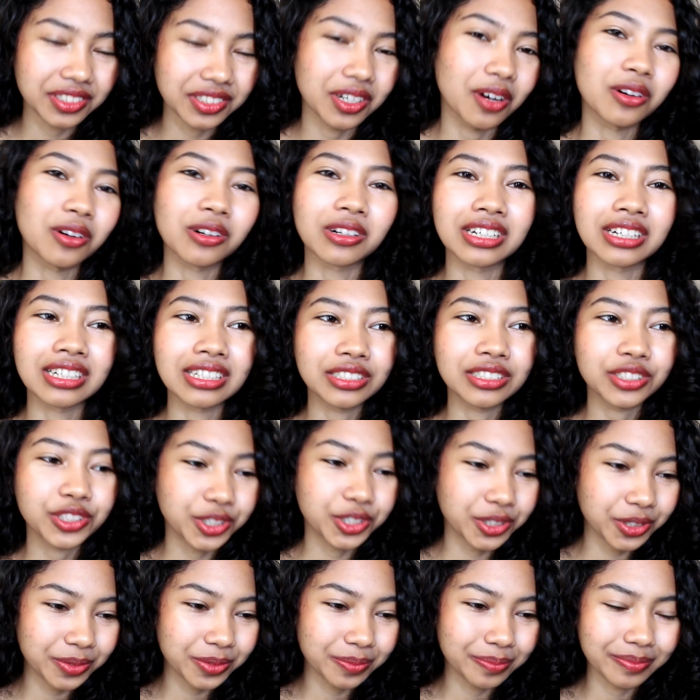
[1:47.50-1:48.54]
or
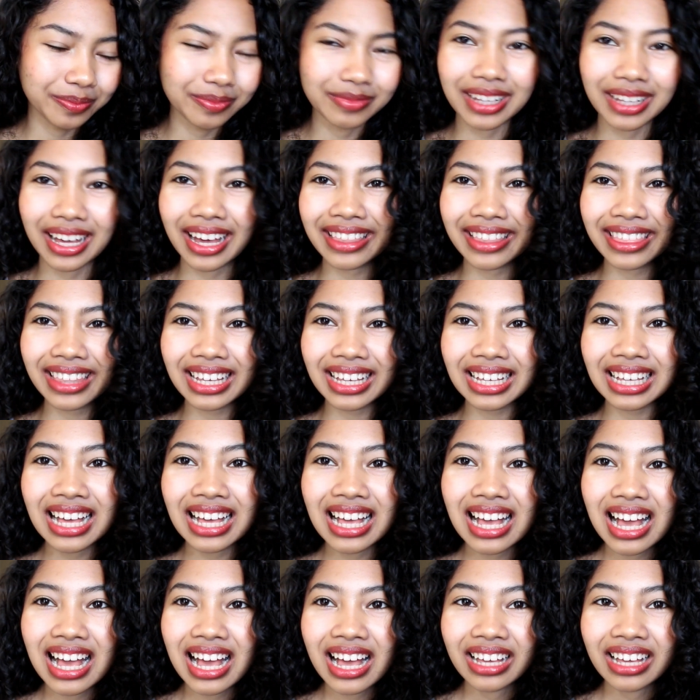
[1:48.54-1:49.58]
shh. I think,
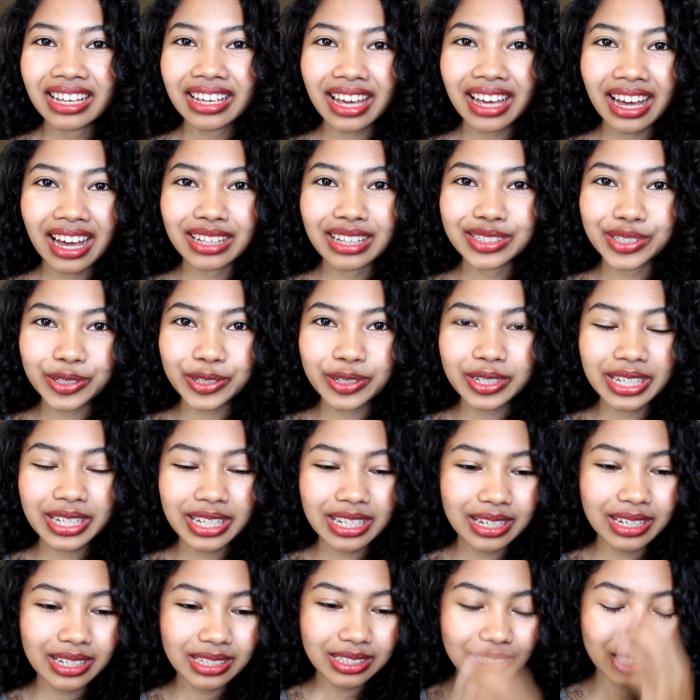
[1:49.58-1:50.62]
yeah,
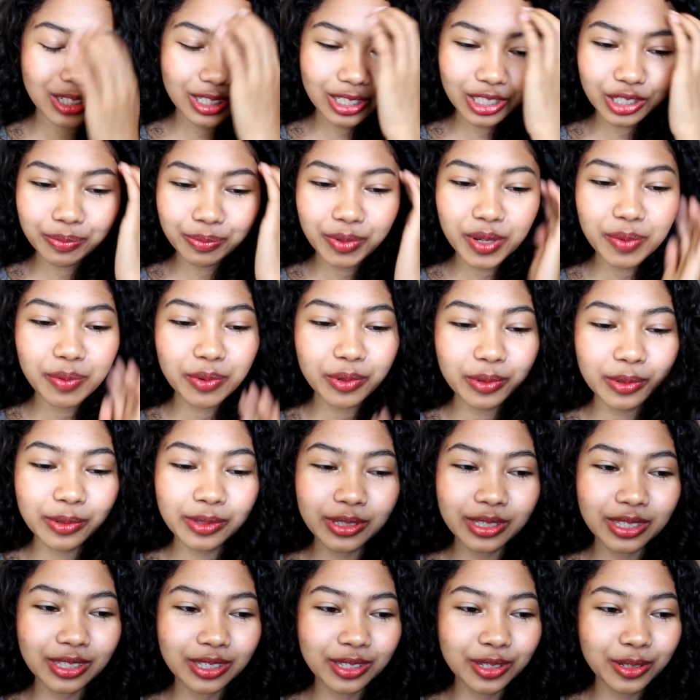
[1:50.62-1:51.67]
Turkish people
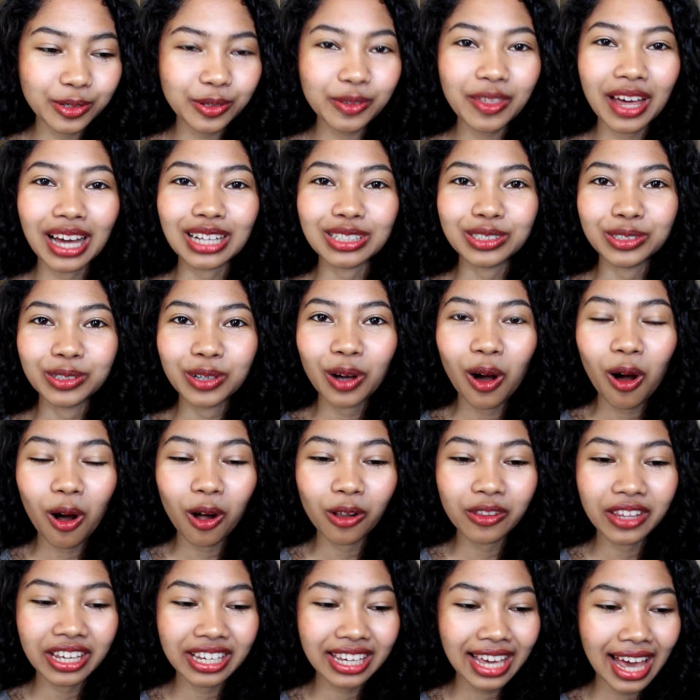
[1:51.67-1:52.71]
do that to call
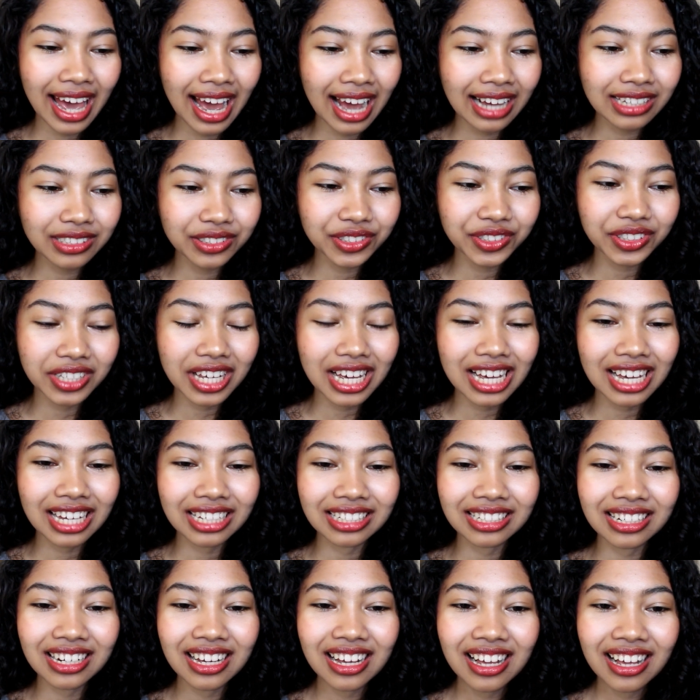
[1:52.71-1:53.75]
their cats,
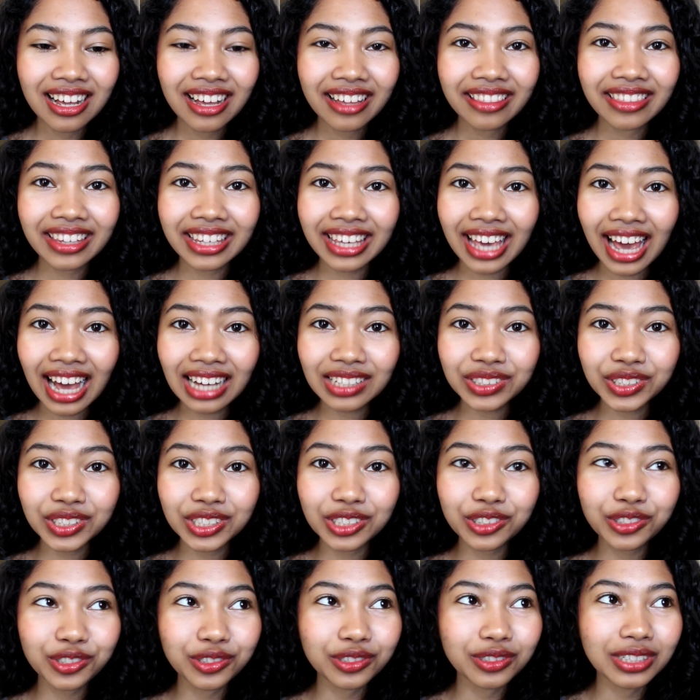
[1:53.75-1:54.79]
and the cats
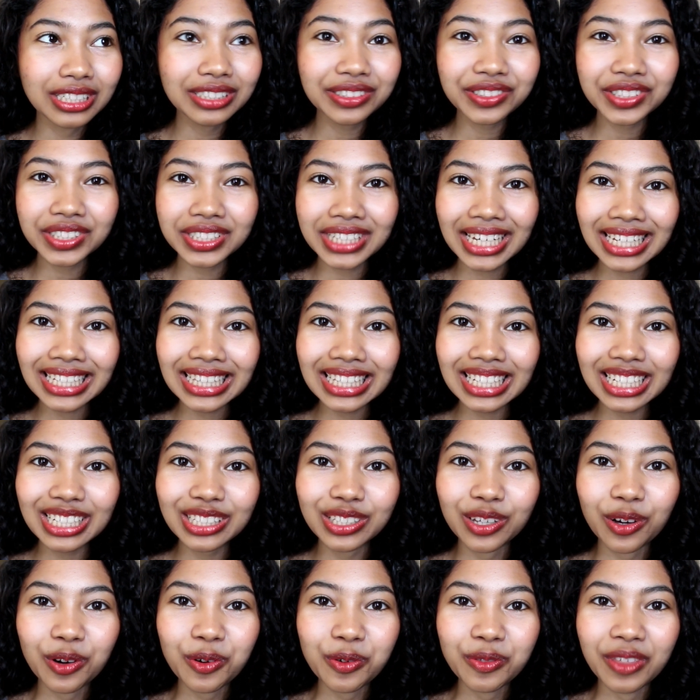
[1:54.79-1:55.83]
just instantly
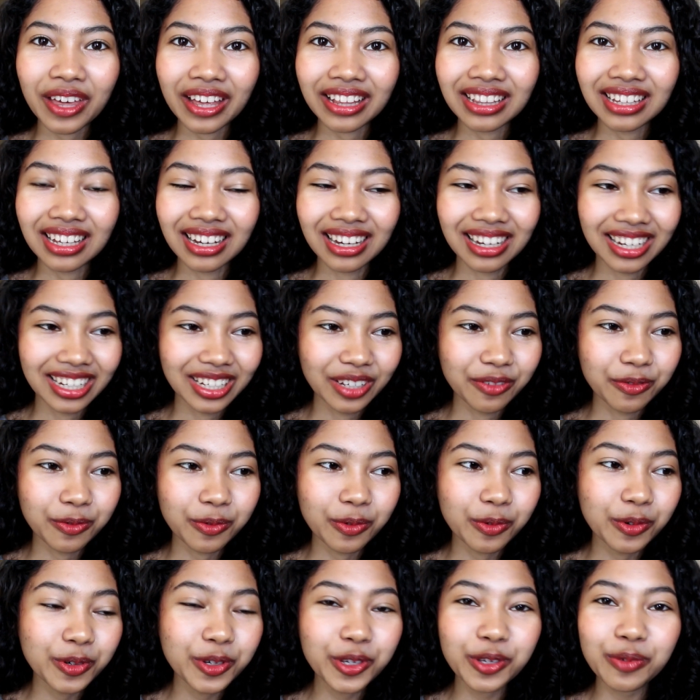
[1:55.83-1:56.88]
know that
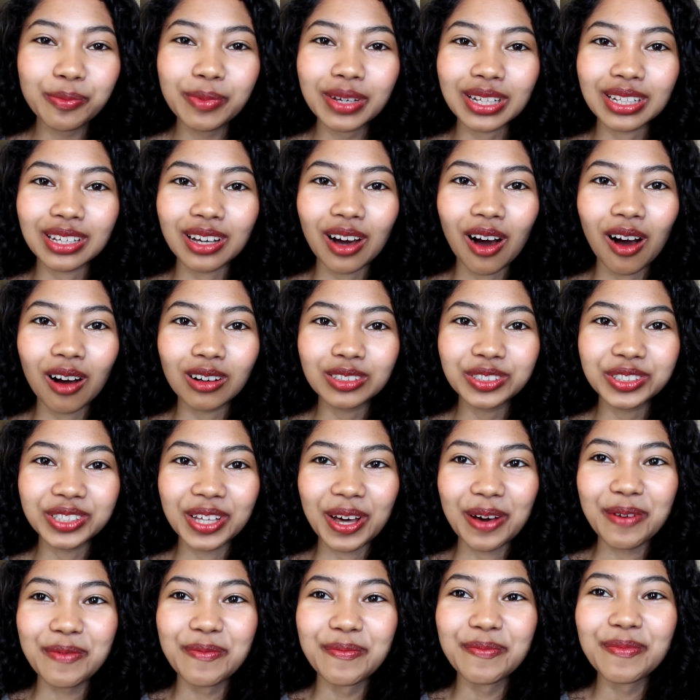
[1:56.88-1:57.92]
human calls
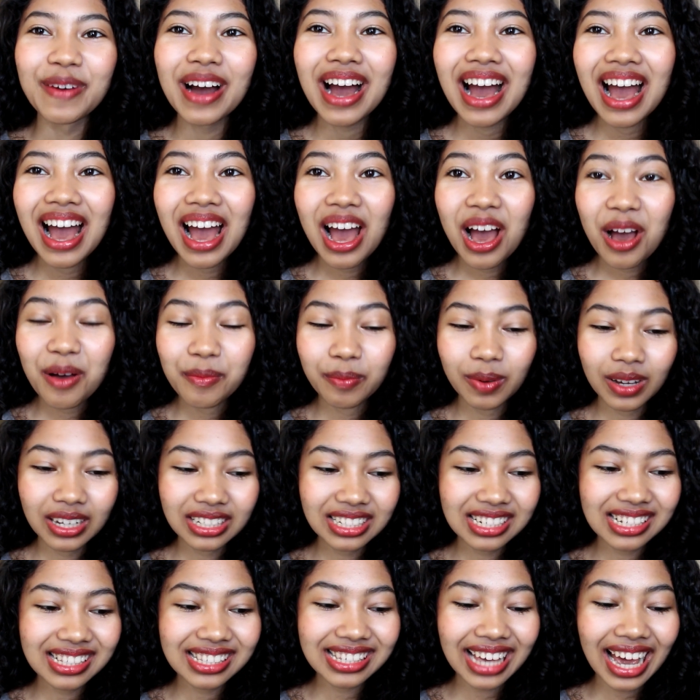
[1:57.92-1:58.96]
them. But
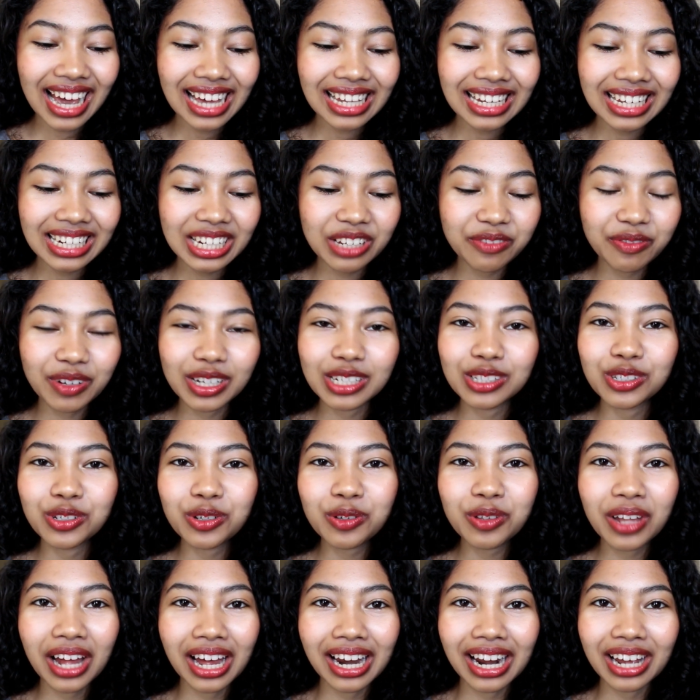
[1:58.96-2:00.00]
in Thailand, if I do
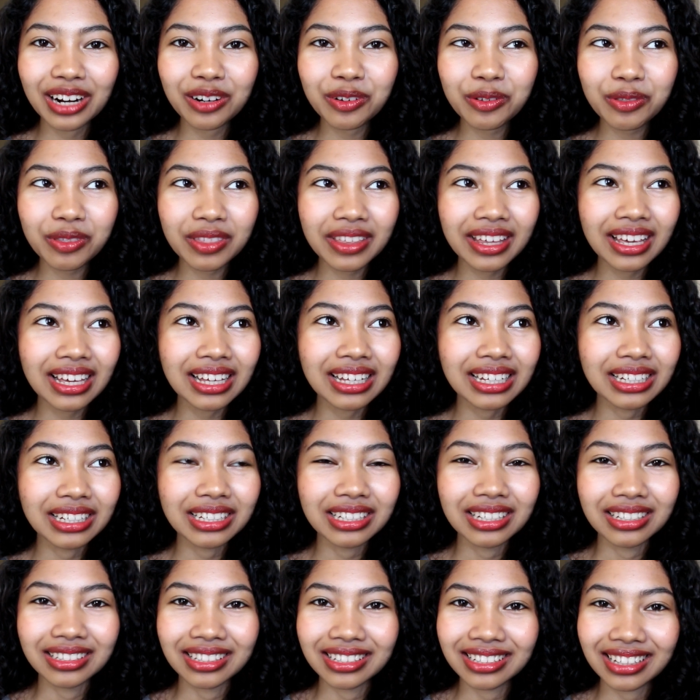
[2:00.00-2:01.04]
that, I don't think
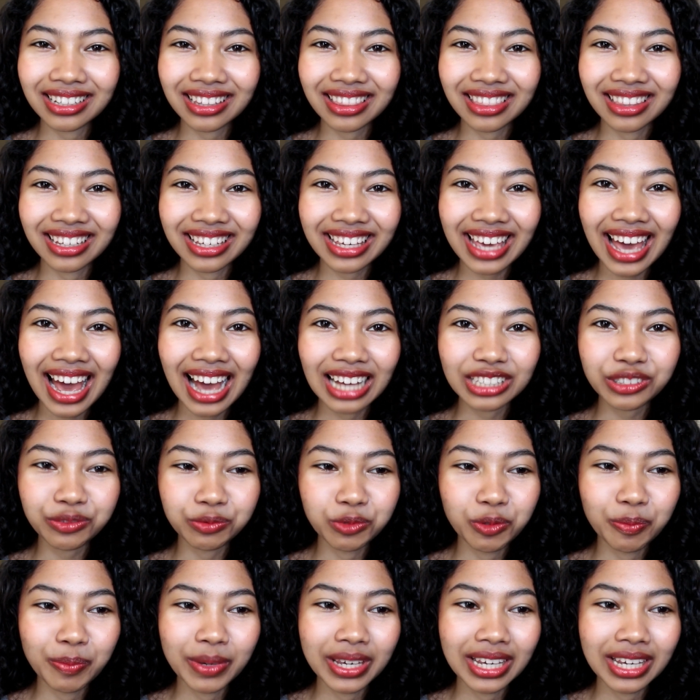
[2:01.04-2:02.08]
the cats will be